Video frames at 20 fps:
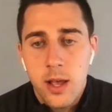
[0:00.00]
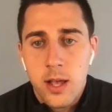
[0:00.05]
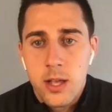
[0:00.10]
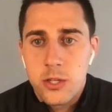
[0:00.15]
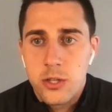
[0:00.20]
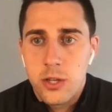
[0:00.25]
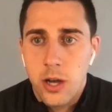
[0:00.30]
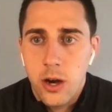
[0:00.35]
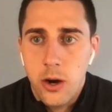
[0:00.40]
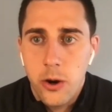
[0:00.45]

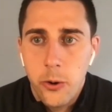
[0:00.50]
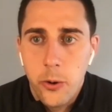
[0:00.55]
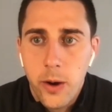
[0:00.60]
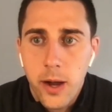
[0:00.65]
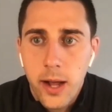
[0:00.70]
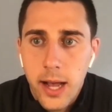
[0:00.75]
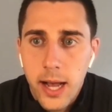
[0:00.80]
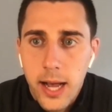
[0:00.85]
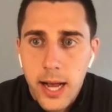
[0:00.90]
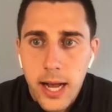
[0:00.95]
So
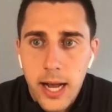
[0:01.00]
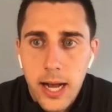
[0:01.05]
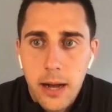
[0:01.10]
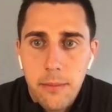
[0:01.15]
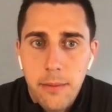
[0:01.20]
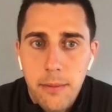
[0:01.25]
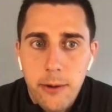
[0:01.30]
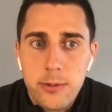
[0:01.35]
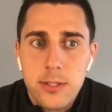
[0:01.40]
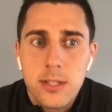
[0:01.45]

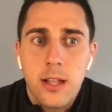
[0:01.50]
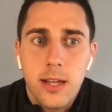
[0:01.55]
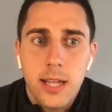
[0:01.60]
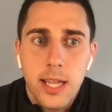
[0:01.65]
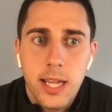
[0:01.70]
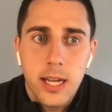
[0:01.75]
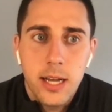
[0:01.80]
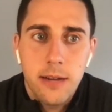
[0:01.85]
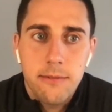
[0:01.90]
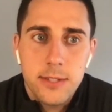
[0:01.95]
um, I was
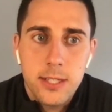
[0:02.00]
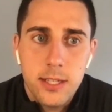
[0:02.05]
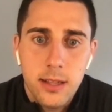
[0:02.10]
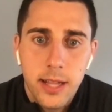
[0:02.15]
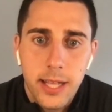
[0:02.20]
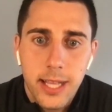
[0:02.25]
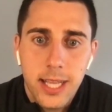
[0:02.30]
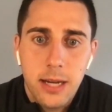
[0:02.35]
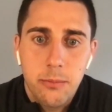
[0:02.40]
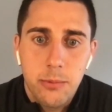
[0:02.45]
lucky enough to
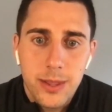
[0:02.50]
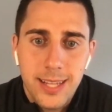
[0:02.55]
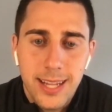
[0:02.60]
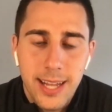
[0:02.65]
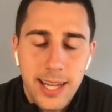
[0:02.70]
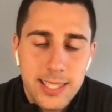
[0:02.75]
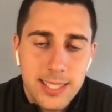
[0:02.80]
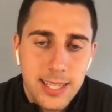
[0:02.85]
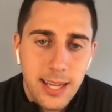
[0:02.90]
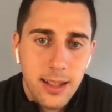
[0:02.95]
link up with the
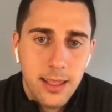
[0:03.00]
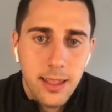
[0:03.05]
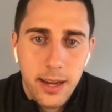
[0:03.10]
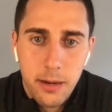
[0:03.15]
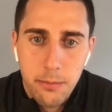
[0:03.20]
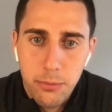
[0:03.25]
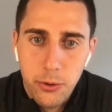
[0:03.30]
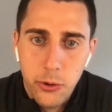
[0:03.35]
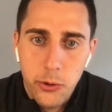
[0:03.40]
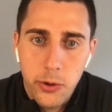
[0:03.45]
guys at
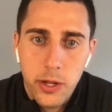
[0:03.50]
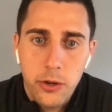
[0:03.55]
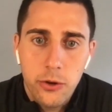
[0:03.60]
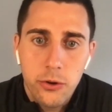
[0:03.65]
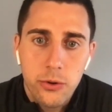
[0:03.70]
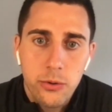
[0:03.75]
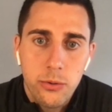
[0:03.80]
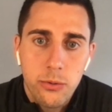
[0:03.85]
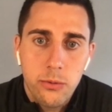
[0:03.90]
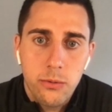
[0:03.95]
Athletic Brewing
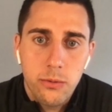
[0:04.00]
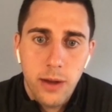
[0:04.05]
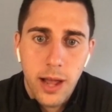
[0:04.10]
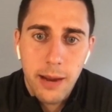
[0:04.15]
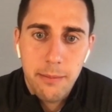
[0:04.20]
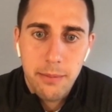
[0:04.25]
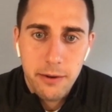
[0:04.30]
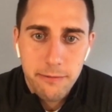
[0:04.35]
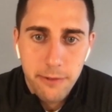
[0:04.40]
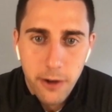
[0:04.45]
who
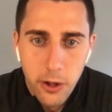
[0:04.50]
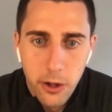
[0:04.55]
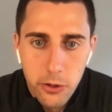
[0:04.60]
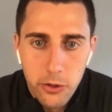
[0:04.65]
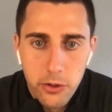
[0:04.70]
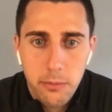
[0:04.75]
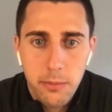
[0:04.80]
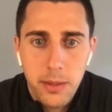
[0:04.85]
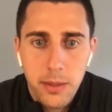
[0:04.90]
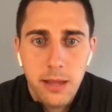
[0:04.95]
had been
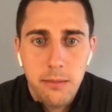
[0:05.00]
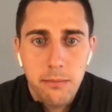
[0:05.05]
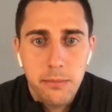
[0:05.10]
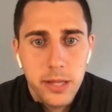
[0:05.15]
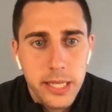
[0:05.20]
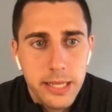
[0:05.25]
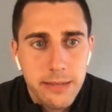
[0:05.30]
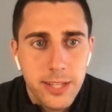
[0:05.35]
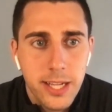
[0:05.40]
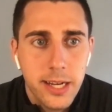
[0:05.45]
following me and
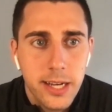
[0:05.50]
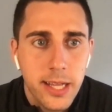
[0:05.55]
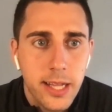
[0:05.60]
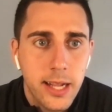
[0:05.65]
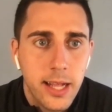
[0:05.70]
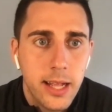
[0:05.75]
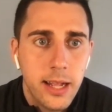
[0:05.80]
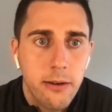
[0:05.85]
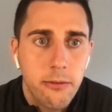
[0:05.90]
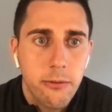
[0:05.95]
believed in
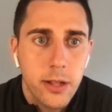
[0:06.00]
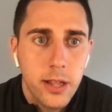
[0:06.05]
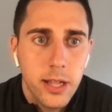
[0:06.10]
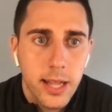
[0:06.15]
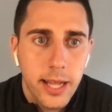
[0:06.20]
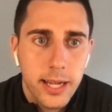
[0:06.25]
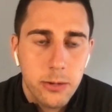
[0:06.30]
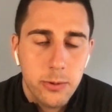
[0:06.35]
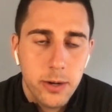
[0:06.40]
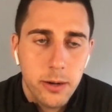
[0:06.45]
it and really
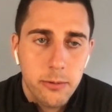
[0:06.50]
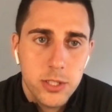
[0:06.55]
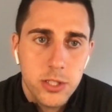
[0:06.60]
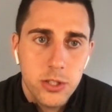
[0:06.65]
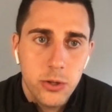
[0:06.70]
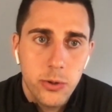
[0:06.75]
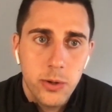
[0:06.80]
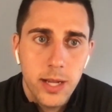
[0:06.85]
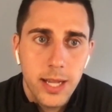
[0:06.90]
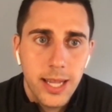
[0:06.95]
liked what I was
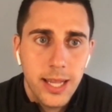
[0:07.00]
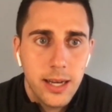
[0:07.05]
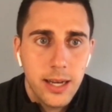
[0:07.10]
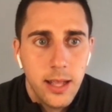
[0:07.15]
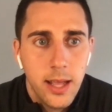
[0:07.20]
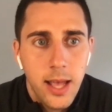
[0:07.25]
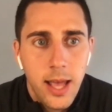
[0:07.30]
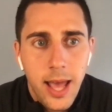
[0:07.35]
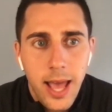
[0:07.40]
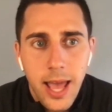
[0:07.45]
doing. And
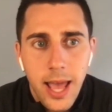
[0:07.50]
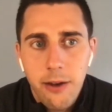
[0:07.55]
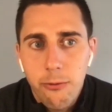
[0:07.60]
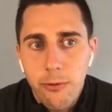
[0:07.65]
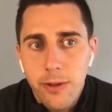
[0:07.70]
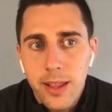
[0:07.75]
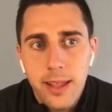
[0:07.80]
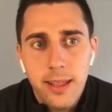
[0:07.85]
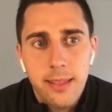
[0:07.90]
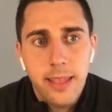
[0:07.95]
and
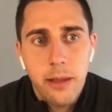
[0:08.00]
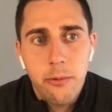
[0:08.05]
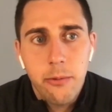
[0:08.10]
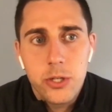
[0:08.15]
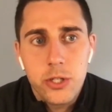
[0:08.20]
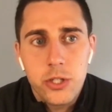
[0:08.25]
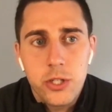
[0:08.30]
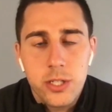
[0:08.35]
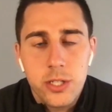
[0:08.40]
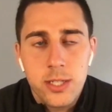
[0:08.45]
really, they
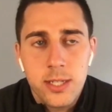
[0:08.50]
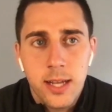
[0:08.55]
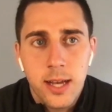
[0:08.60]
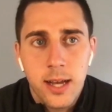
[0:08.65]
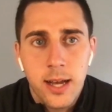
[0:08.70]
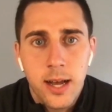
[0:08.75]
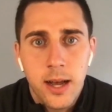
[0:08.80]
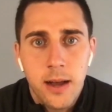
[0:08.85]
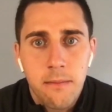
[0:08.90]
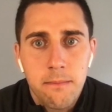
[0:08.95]
were just
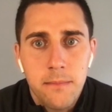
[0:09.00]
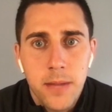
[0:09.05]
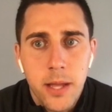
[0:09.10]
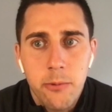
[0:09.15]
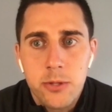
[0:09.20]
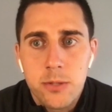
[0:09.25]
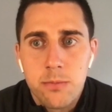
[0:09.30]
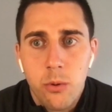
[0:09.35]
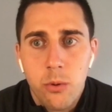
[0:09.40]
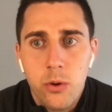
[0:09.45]
um, it
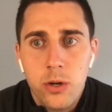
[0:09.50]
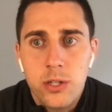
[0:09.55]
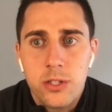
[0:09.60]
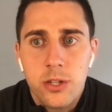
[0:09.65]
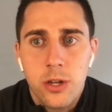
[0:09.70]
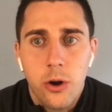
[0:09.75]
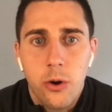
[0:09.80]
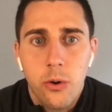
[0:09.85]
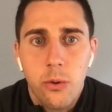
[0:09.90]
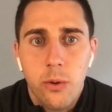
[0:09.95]
was more
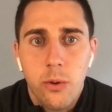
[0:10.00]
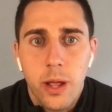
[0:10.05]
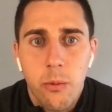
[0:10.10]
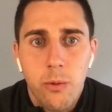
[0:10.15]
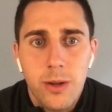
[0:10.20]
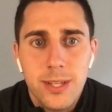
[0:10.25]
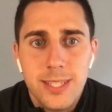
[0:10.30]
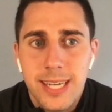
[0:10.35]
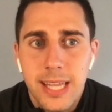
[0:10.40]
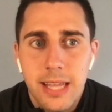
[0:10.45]
so it
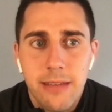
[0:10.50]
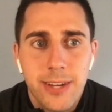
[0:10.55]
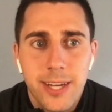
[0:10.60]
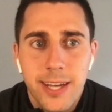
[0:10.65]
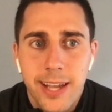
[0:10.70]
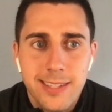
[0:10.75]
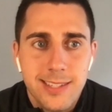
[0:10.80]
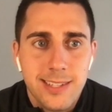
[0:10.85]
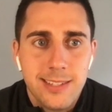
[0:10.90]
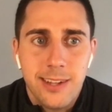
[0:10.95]
wasn't even
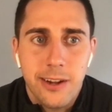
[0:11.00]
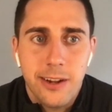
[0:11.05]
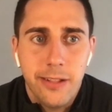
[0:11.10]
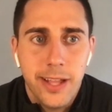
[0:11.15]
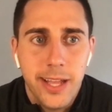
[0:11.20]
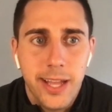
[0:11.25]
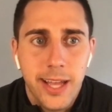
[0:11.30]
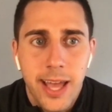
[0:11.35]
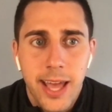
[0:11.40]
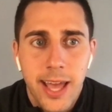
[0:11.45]

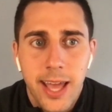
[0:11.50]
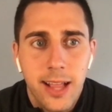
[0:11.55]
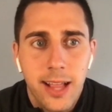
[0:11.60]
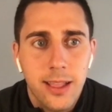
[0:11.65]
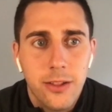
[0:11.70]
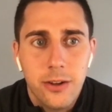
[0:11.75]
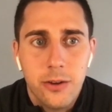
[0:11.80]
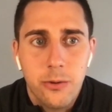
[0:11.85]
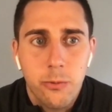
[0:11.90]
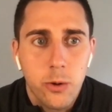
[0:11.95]
necessarily a hey
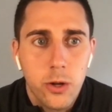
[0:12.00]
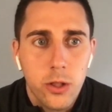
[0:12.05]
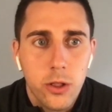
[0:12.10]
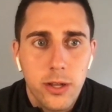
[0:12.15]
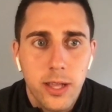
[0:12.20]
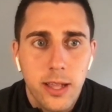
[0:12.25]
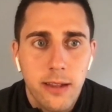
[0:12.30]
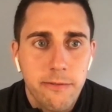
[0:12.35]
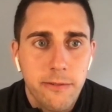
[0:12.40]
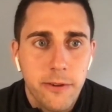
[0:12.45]
look we're
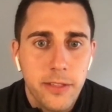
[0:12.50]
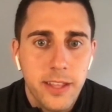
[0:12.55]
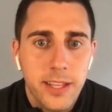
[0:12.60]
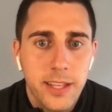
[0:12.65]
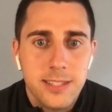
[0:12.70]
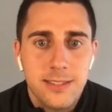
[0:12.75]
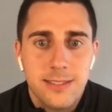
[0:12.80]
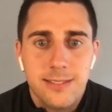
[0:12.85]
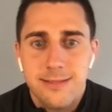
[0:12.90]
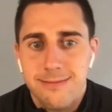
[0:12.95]
looking for
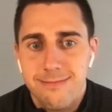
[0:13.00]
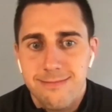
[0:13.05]
this